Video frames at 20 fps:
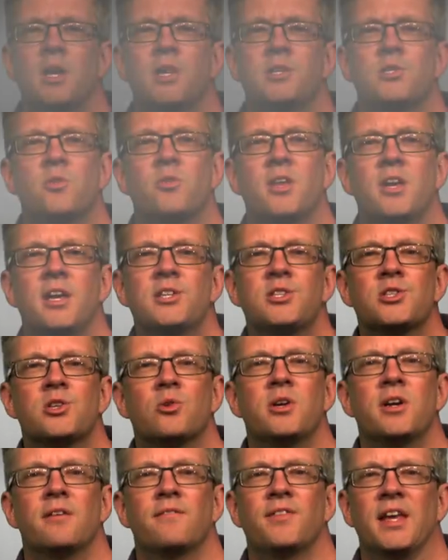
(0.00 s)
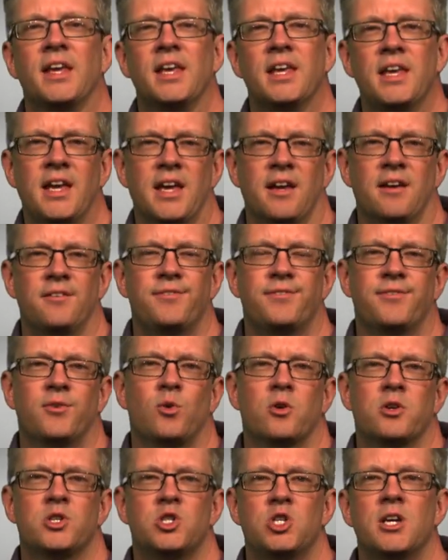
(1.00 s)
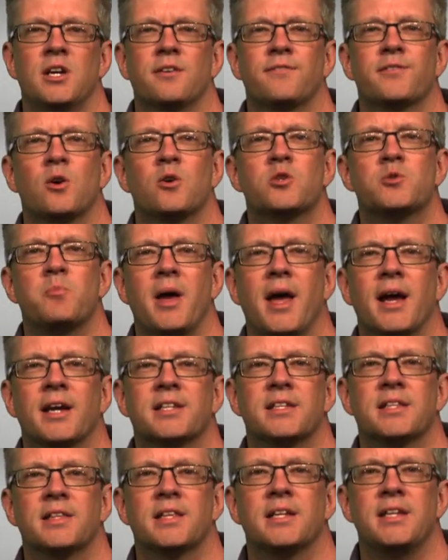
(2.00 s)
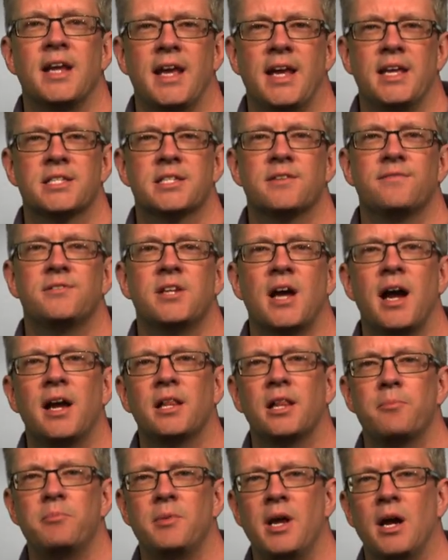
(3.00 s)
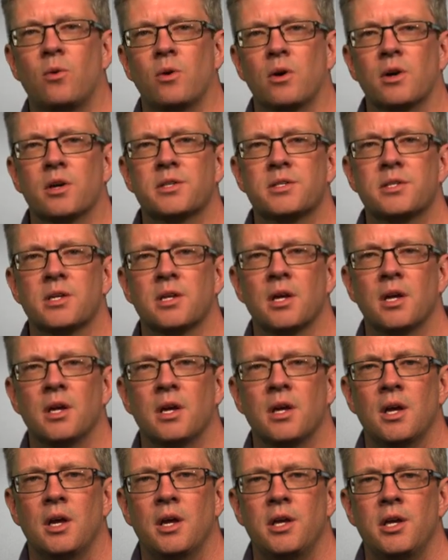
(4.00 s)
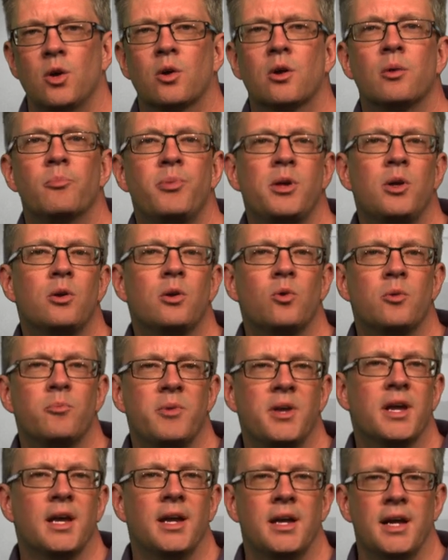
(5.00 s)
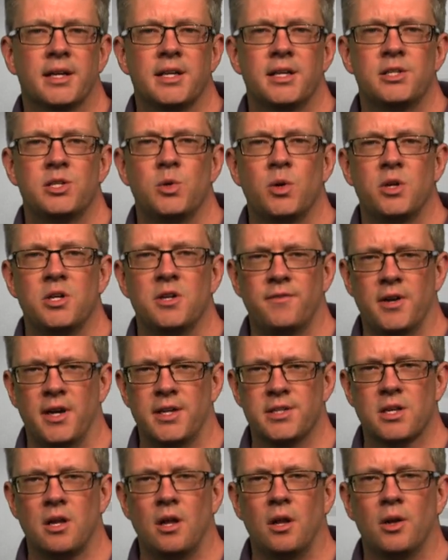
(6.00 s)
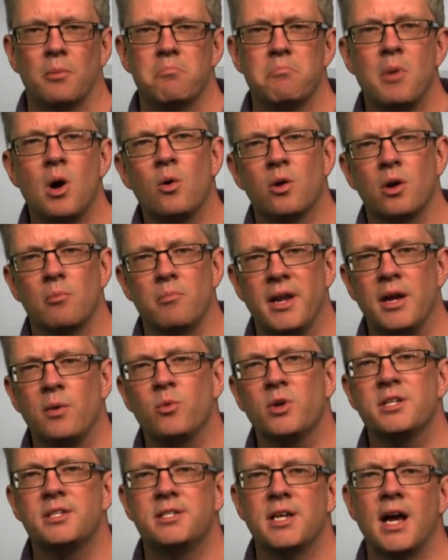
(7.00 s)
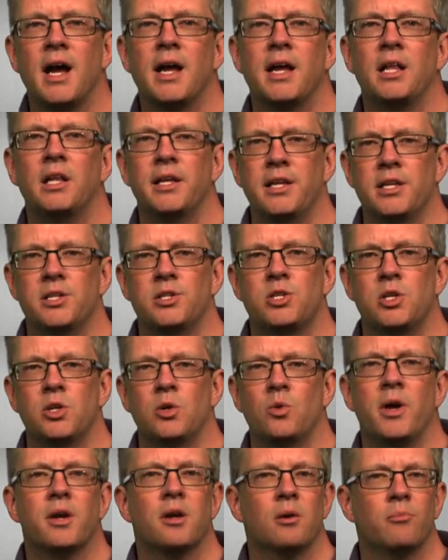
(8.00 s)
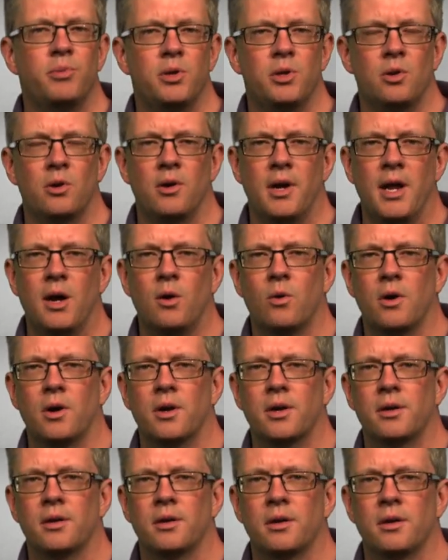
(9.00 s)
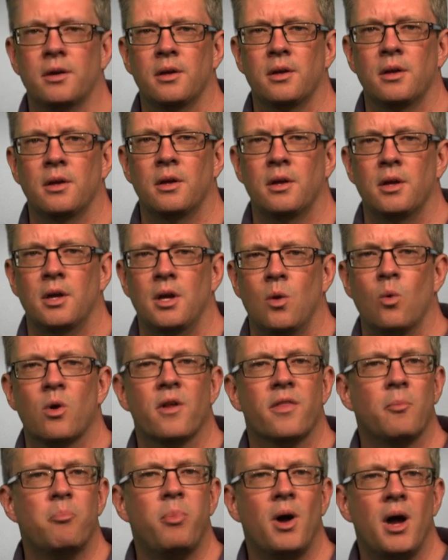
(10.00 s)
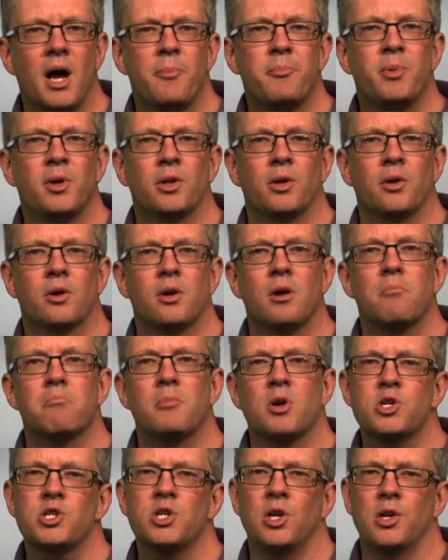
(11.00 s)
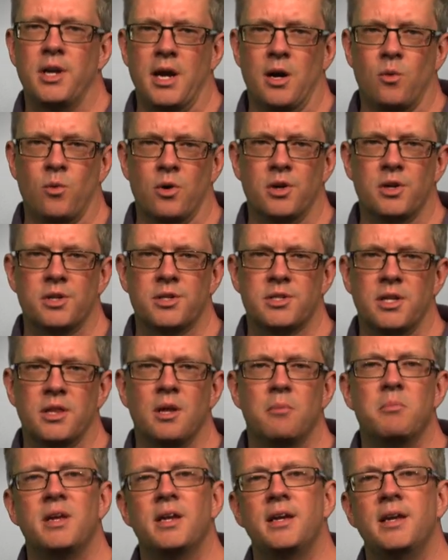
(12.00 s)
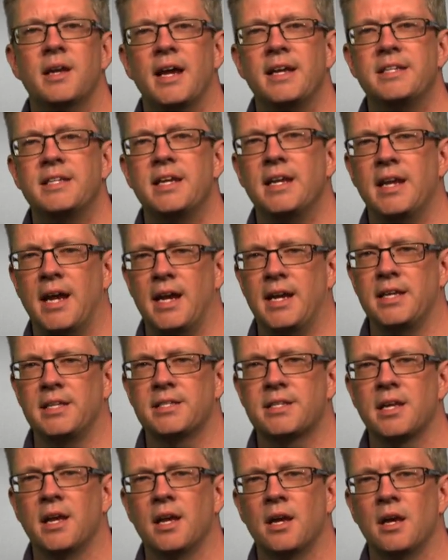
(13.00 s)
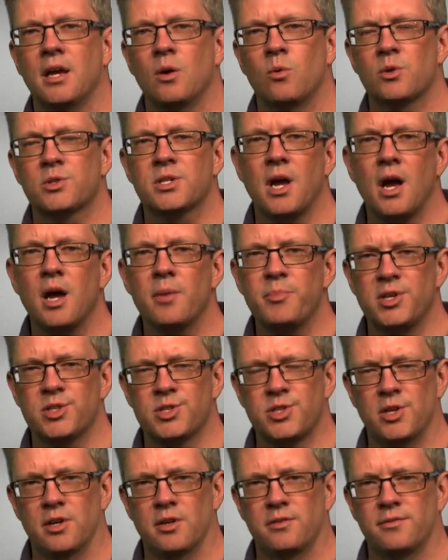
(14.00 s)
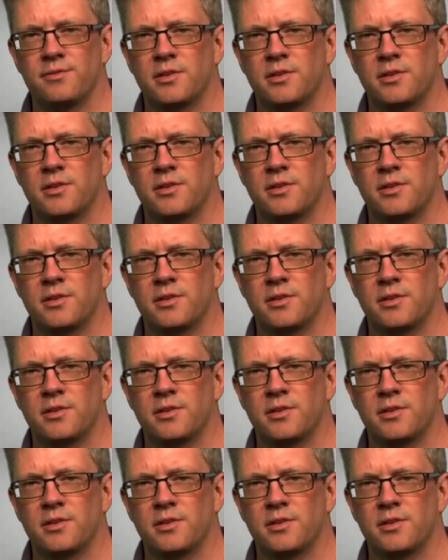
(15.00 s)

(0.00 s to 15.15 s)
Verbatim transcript: So the history of the GIF or GIF goes back to the days of dial-up networks. Your computer would be connected to a device called a modem and it would dial into a computer network. One of the popular commercial networks in the mid-1980s was CompuServe.